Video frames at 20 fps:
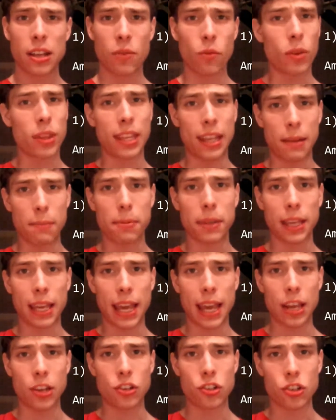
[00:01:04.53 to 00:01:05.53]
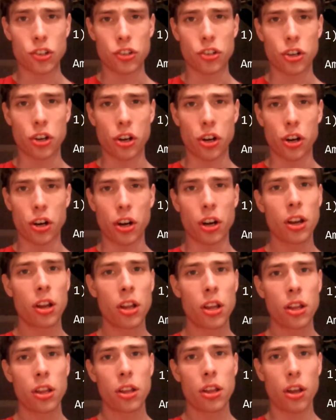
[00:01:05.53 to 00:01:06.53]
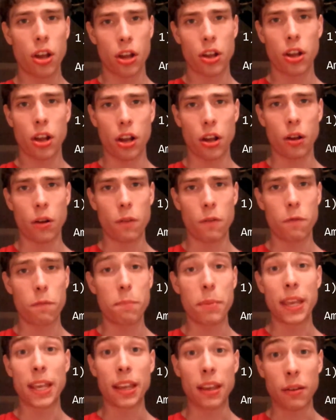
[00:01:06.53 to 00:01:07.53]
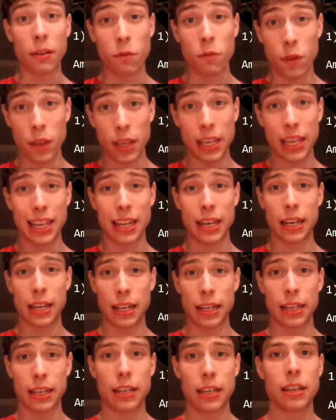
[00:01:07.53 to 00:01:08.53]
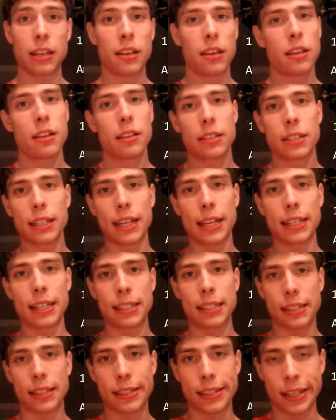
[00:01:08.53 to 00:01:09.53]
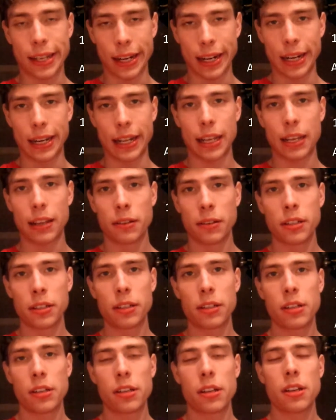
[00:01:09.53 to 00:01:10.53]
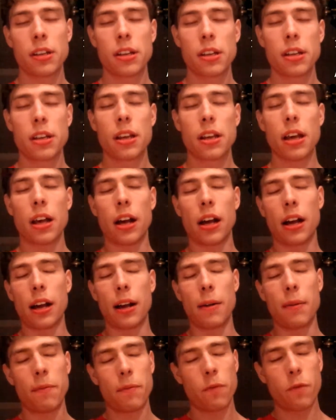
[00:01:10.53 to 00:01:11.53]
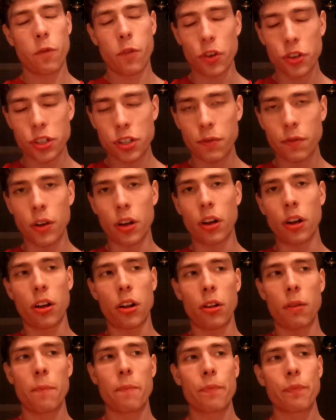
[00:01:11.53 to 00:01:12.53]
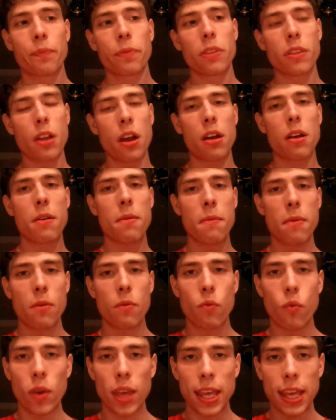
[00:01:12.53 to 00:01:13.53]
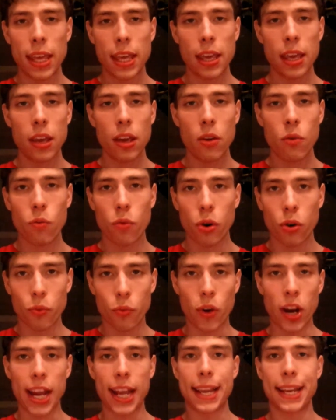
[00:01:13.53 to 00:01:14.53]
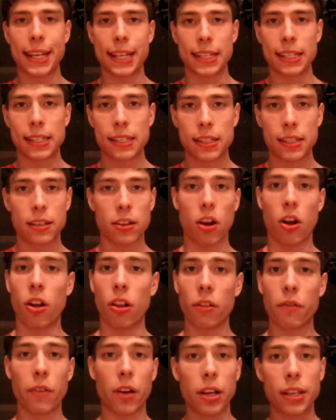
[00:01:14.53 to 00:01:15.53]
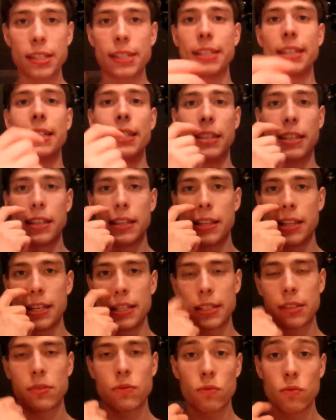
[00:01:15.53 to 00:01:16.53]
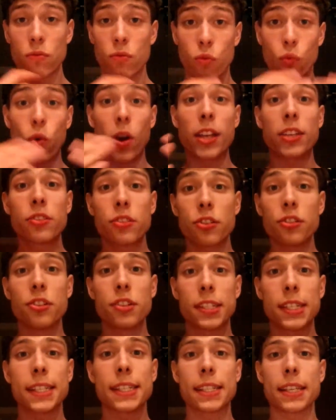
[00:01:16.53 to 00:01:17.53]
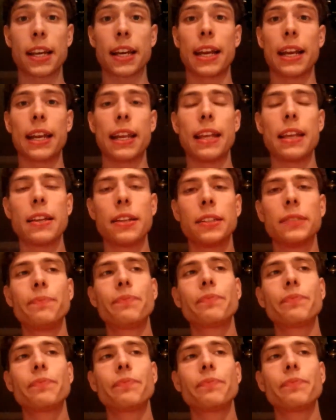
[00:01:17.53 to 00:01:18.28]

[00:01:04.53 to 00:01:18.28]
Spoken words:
and what the implications are of being vegan in today's society. First of all, we were raised, all of us in this Western society,